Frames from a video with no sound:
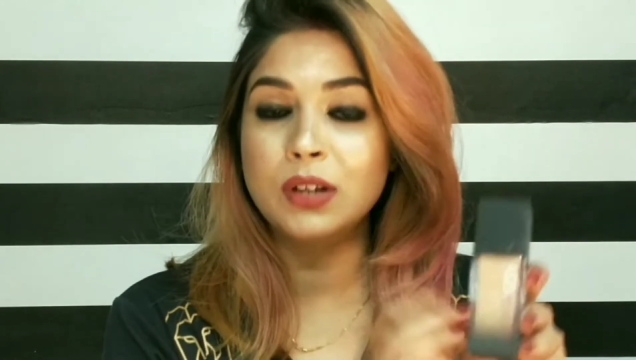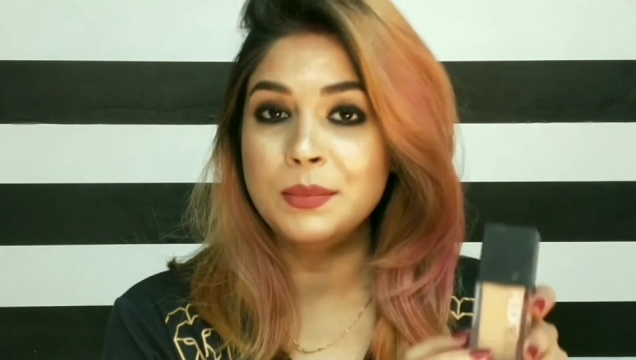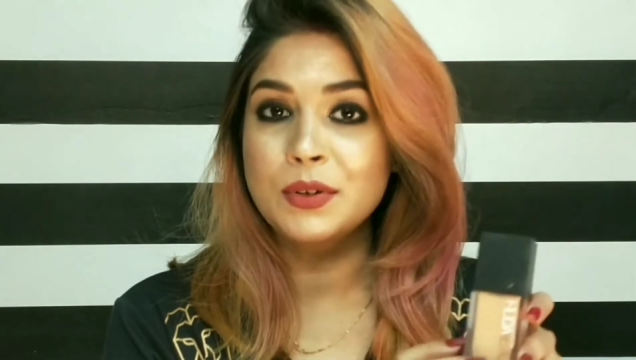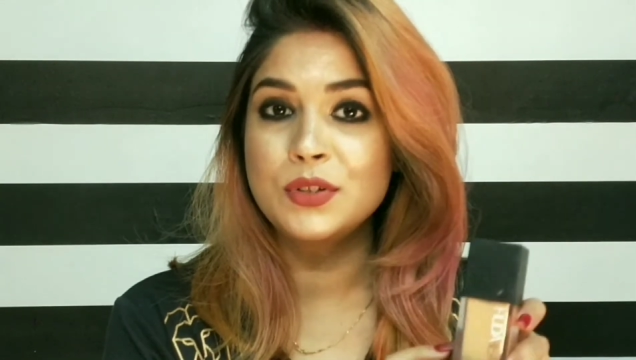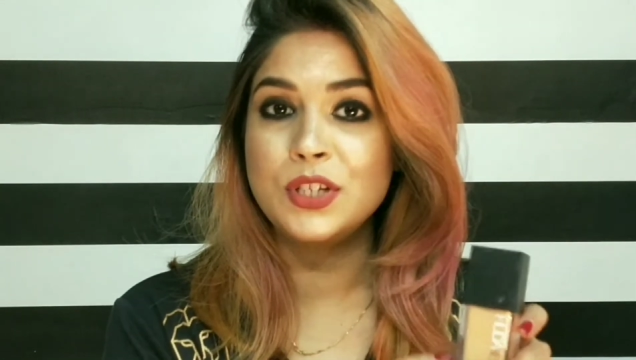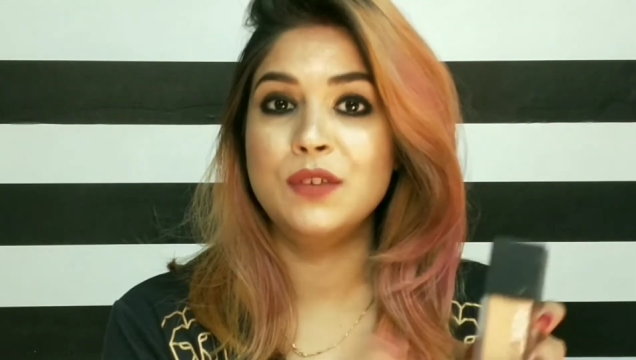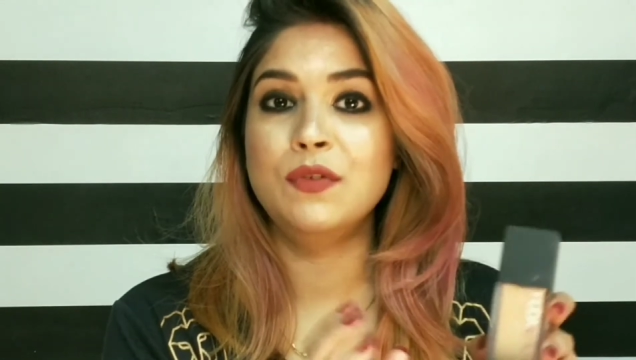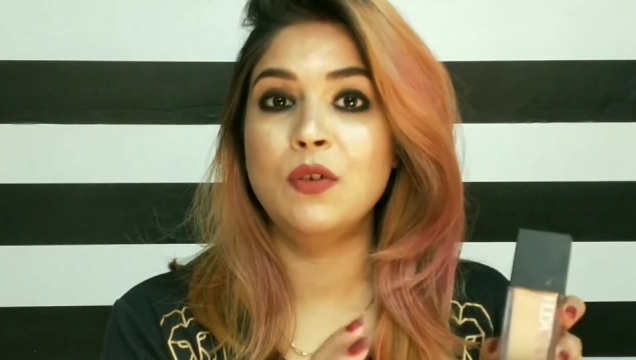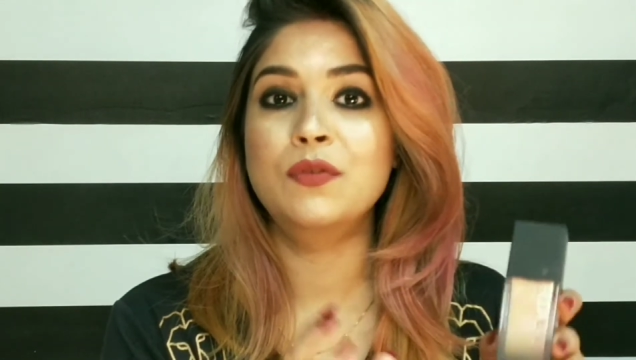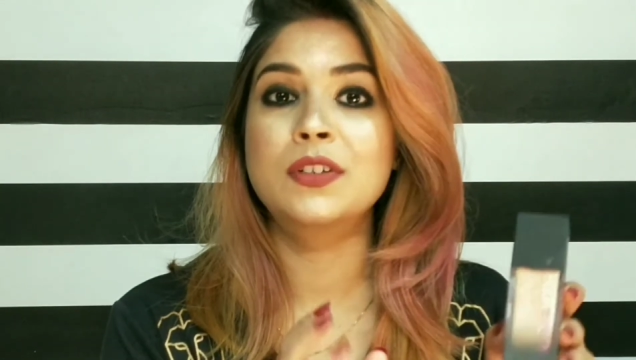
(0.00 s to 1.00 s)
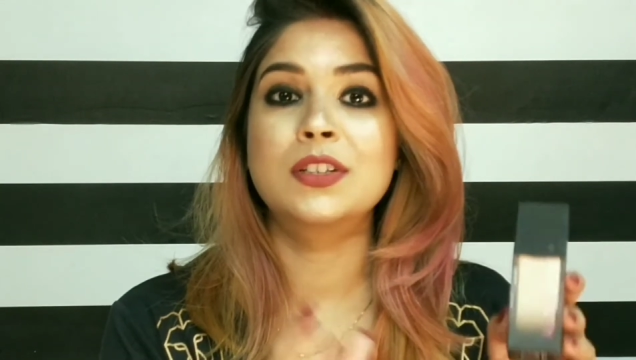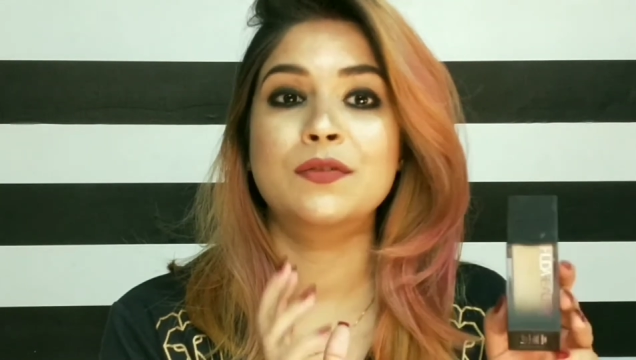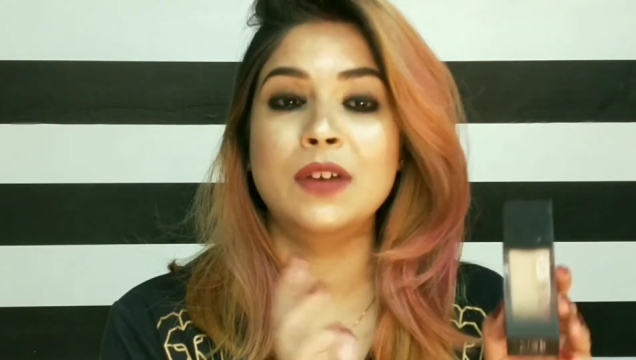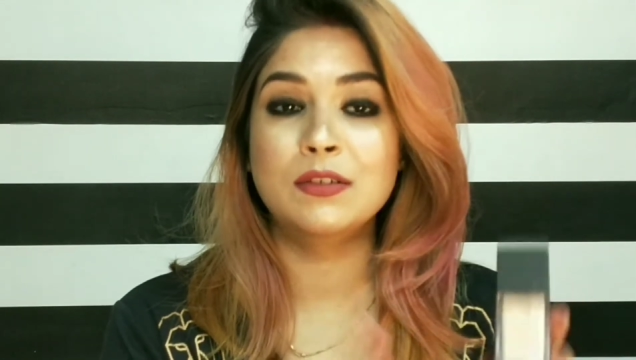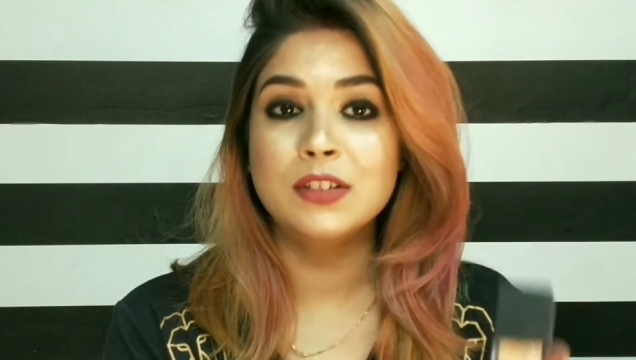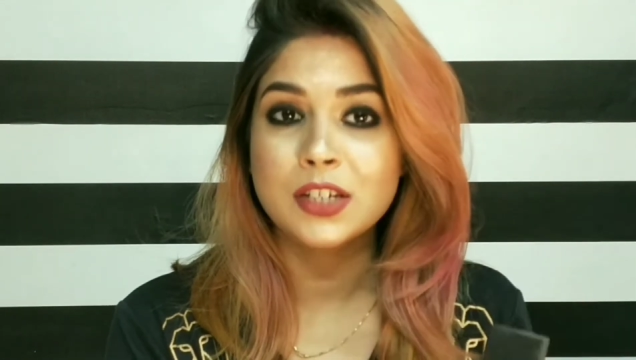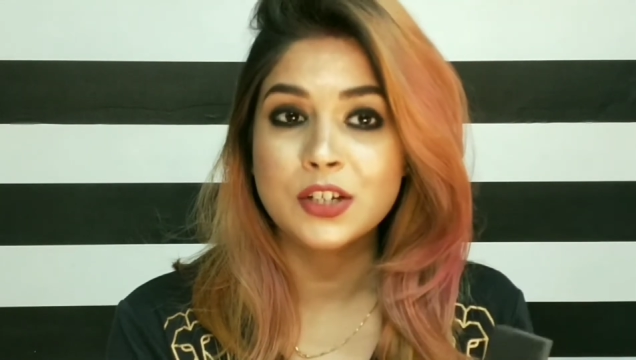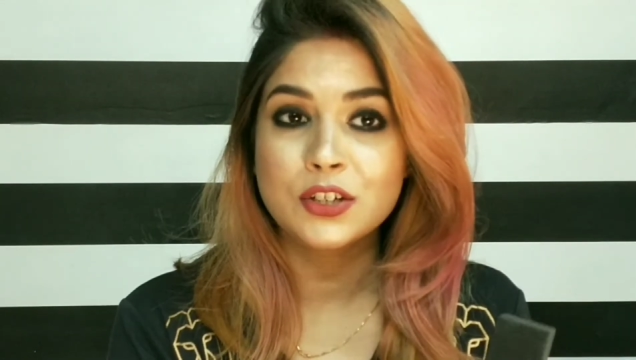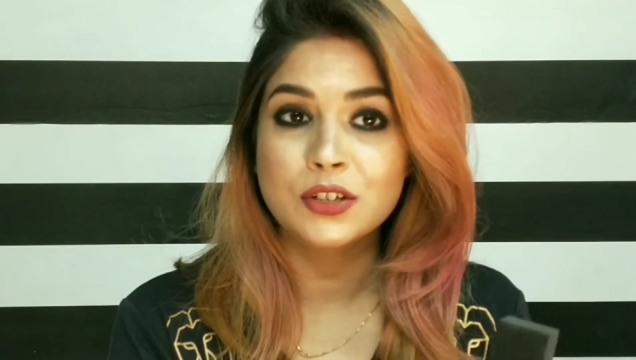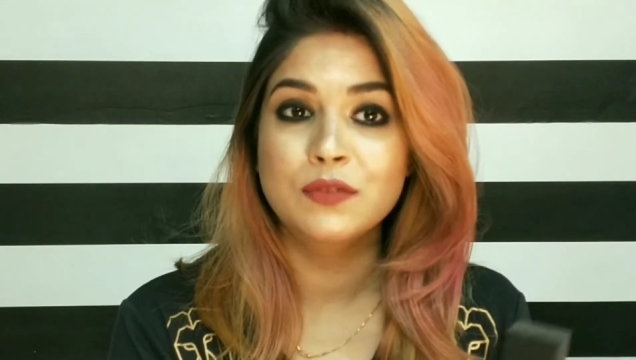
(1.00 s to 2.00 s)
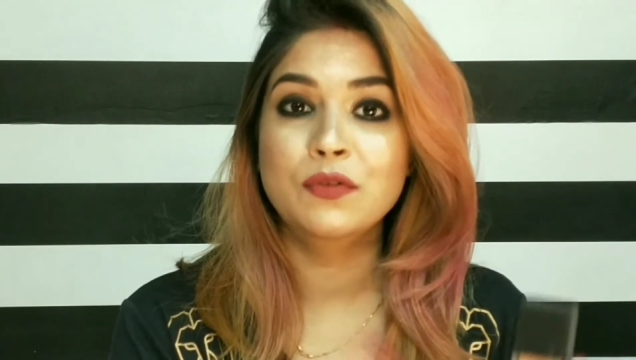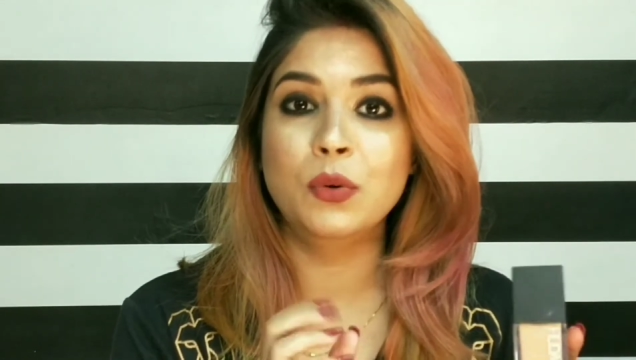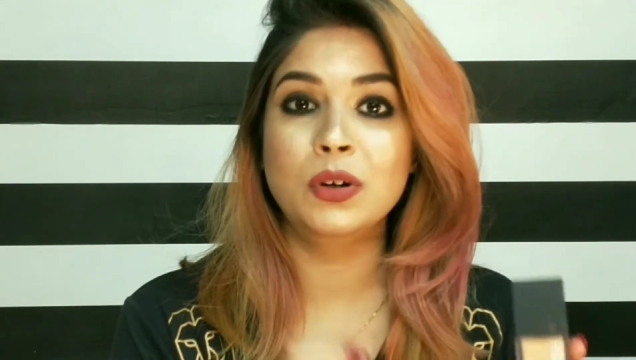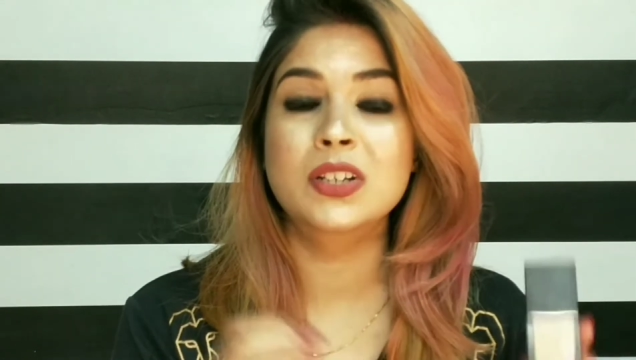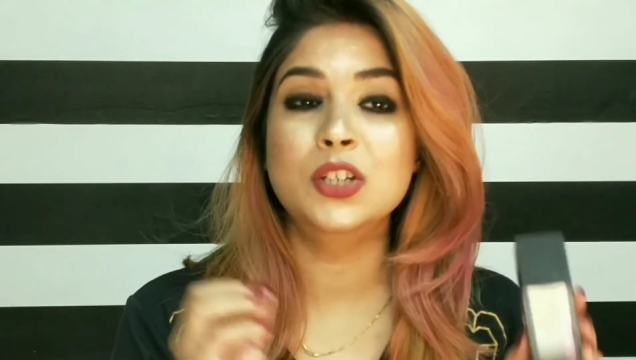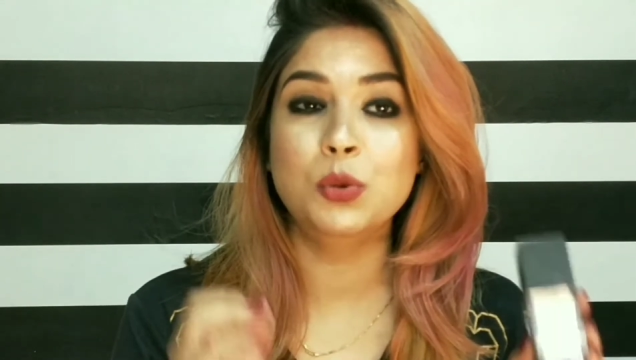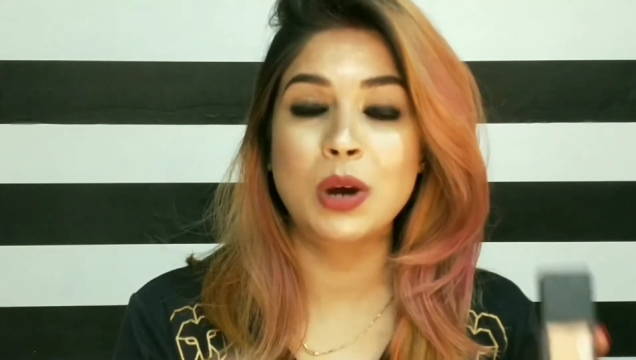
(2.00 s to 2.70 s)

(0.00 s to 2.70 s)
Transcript: Huda Beauty Faux Filter Foundation for